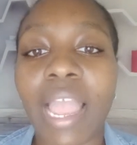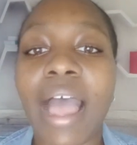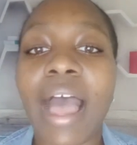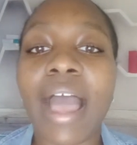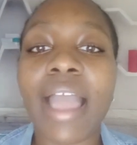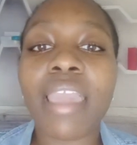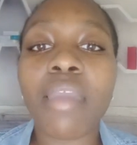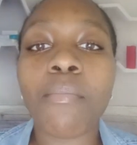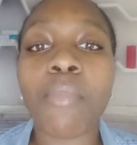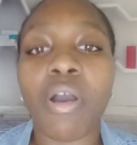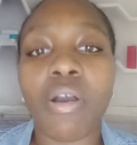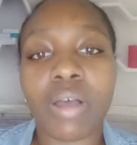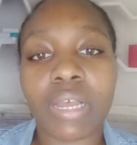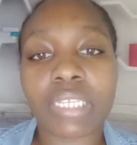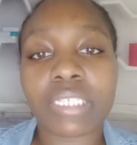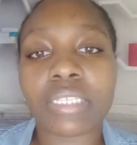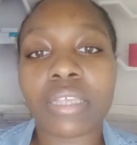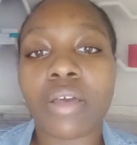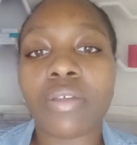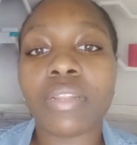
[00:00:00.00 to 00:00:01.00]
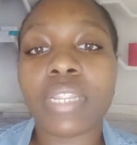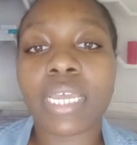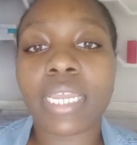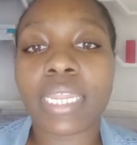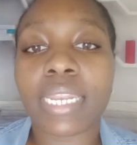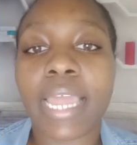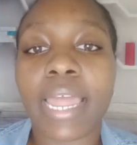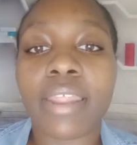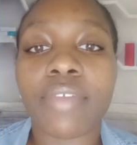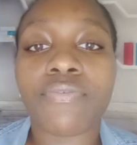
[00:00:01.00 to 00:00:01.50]
I am also
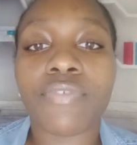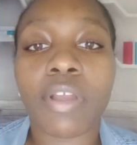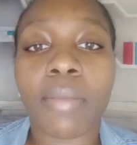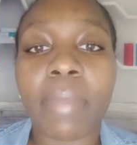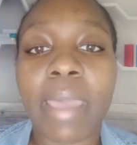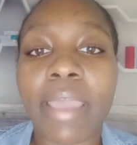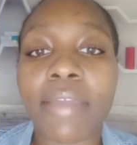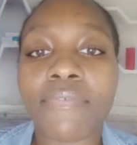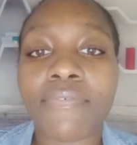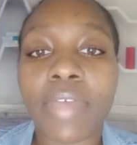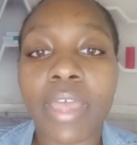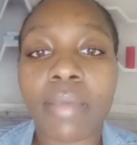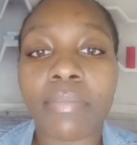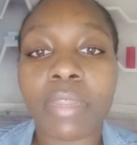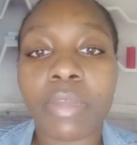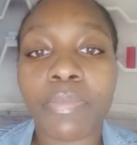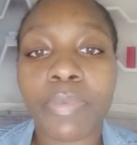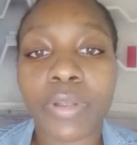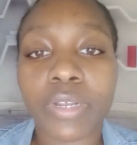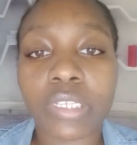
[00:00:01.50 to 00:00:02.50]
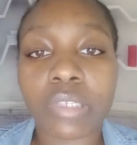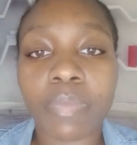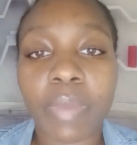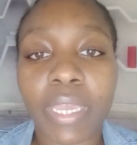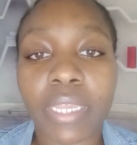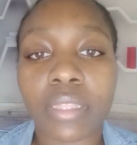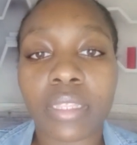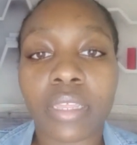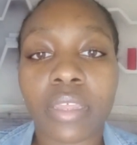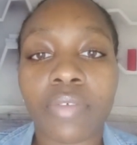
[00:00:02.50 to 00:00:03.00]
looking at it from a family
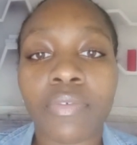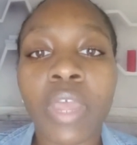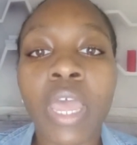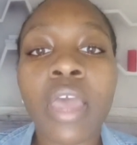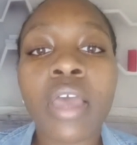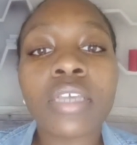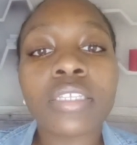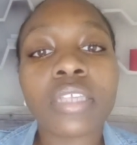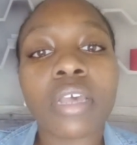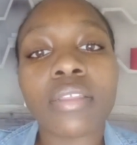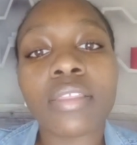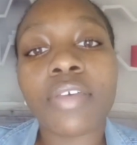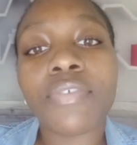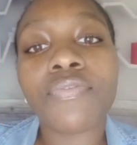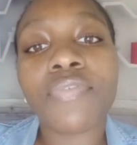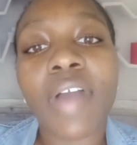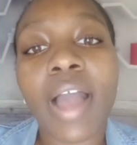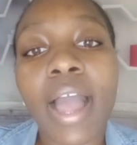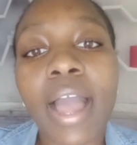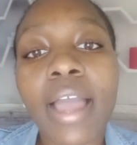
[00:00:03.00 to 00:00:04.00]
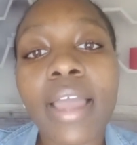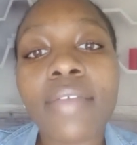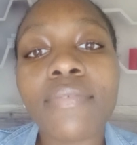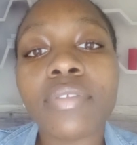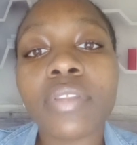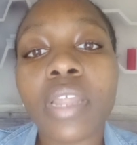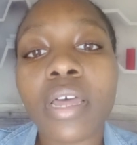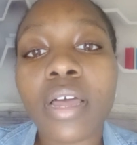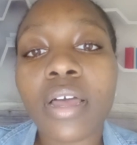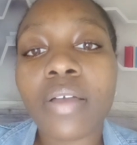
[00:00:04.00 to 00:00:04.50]
perspective. So the 5
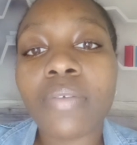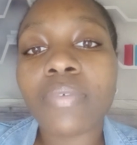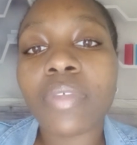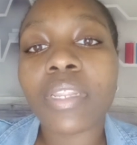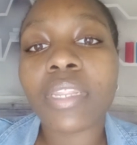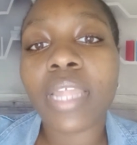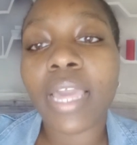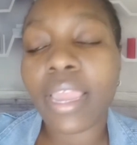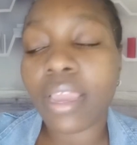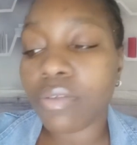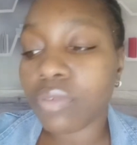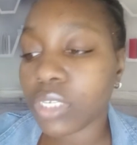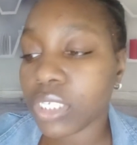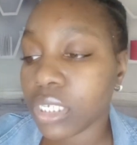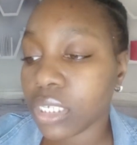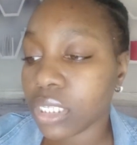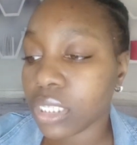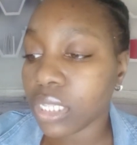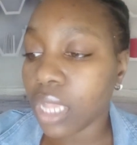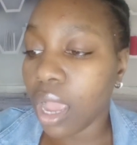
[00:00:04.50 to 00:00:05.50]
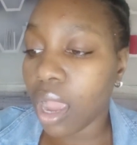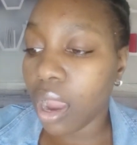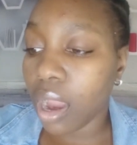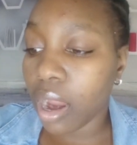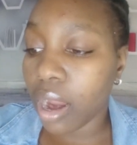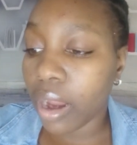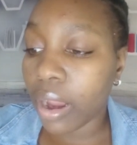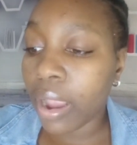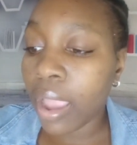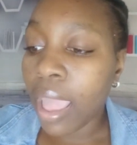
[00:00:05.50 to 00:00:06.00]
love languages
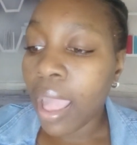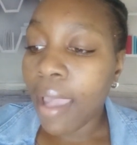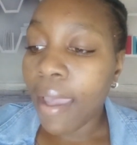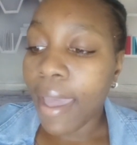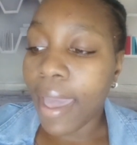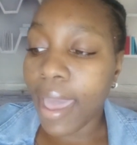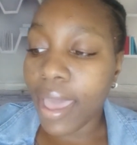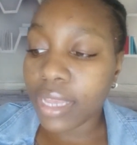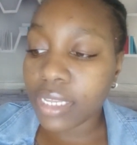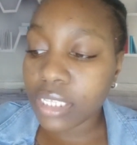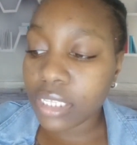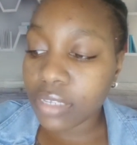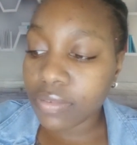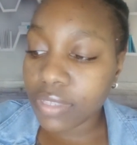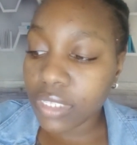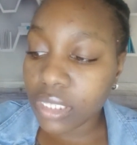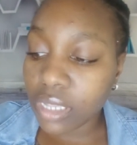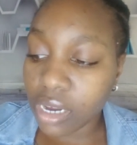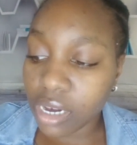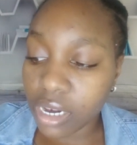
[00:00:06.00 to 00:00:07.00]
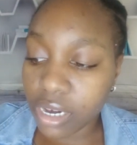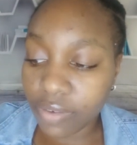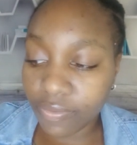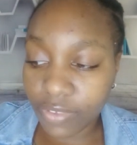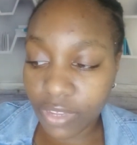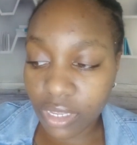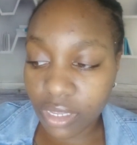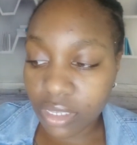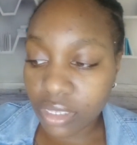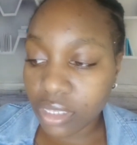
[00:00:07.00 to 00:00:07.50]
are acts of
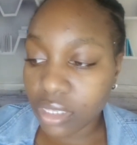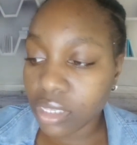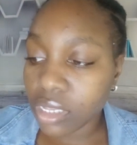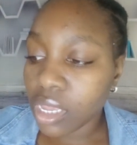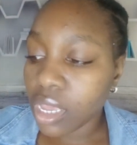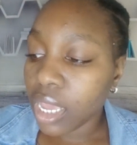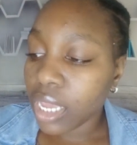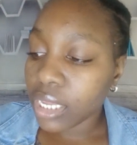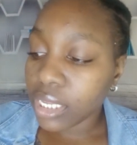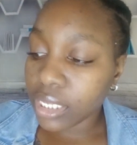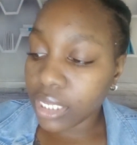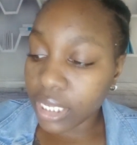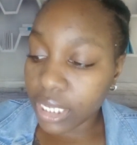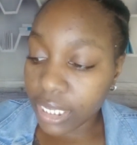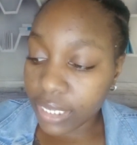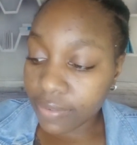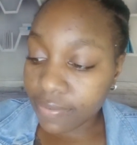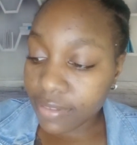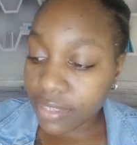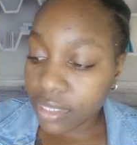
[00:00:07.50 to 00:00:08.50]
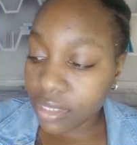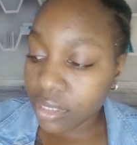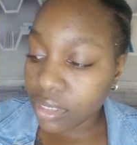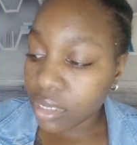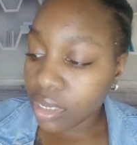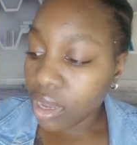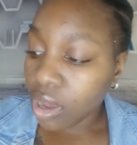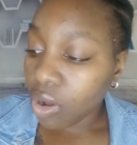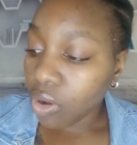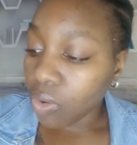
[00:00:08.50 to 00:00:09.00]
service, gifts,
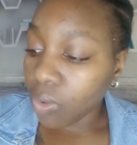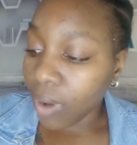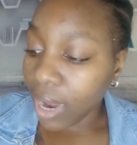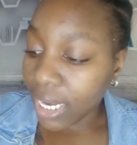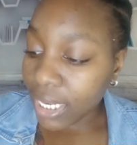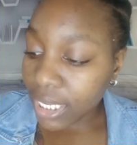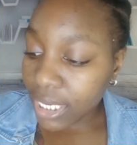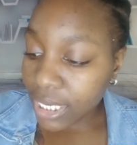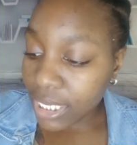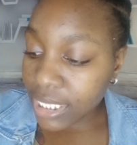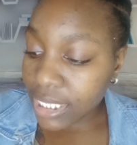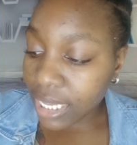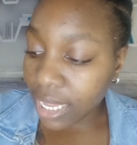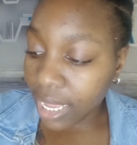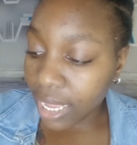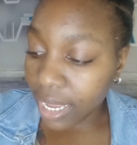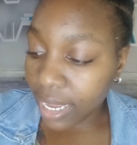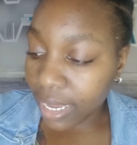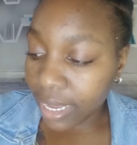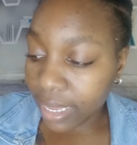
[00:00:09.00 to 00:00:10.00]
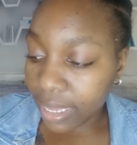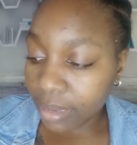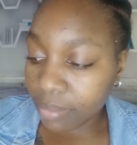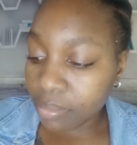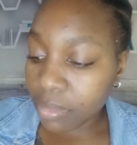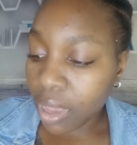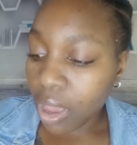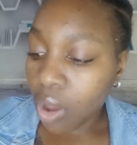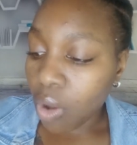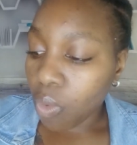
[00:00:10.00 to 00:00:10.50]
quality
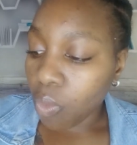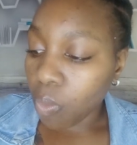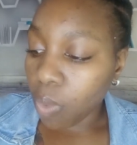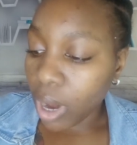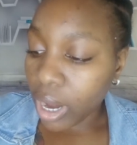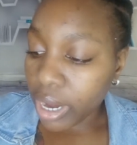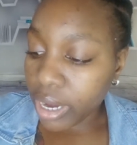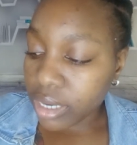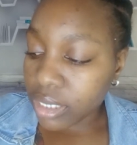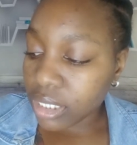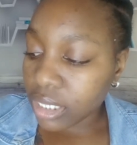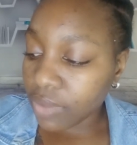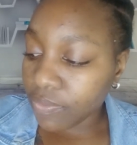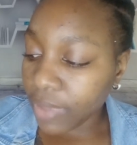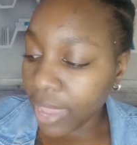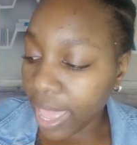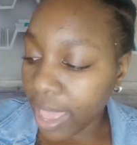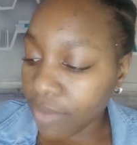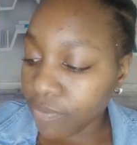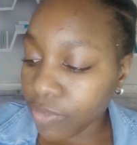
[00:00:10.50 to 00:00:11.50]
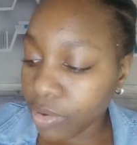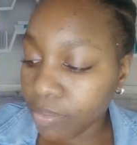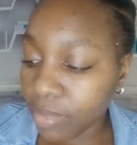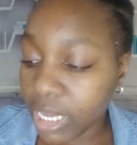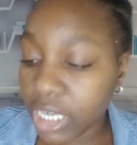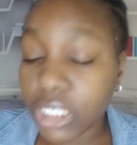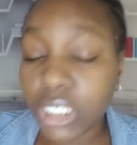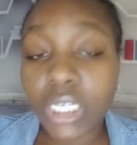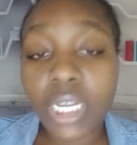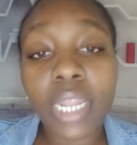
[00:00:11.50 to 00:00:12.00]
time, words of
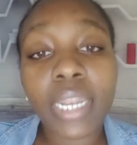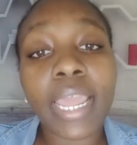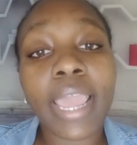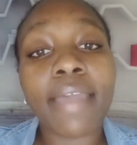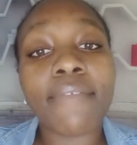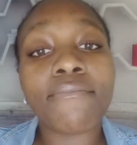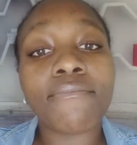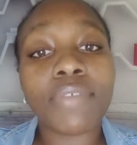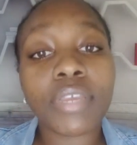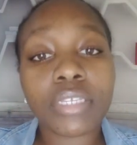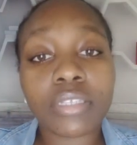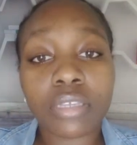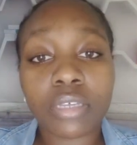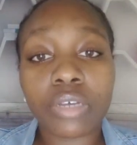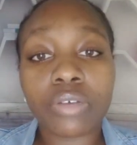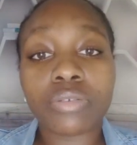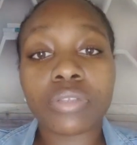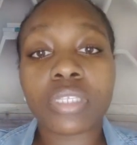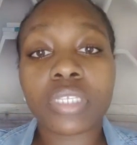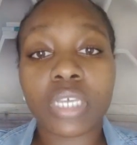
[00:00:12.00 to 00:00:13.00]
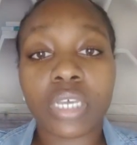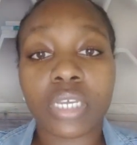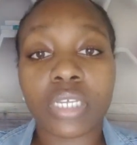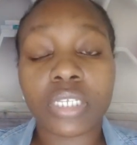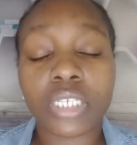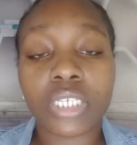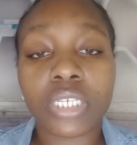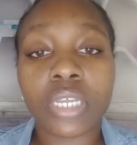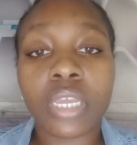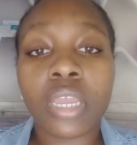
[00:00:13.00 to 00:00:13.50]
affirmation, and physical
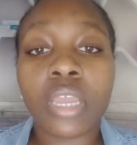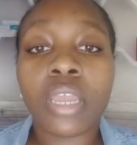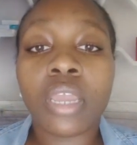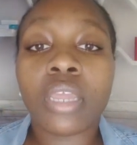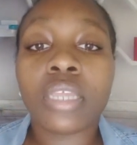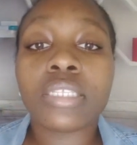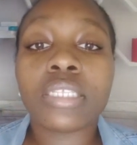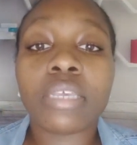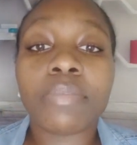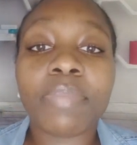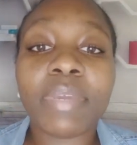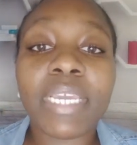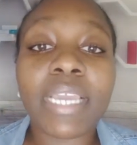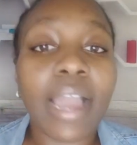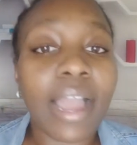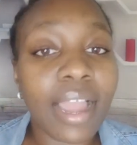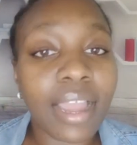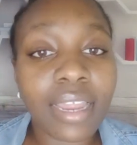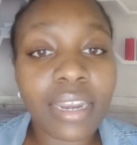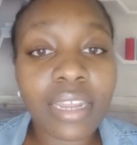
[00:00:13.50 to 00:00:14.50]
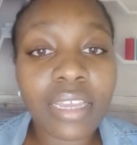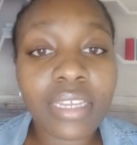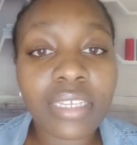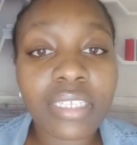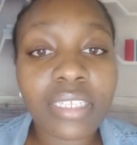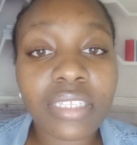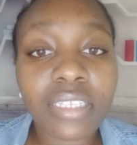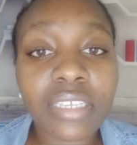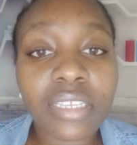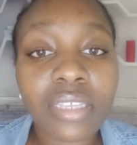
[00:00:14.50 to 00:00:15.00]
touch. To be
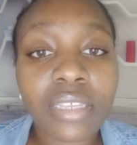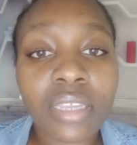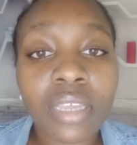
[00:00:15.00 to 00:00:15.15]
honest,